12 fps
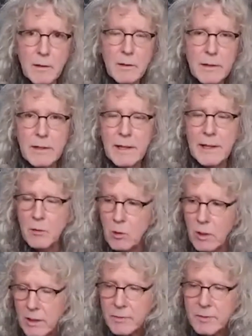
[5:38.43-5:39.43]
And he had to
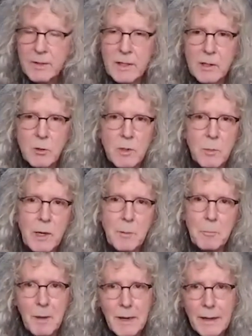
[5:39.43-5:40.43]
run off stage. It was about a
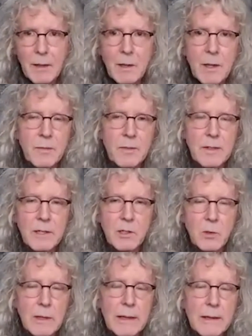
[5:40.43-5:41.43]
mile off stage
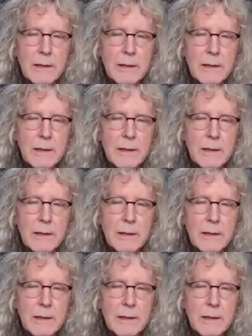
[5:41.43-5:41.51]
right.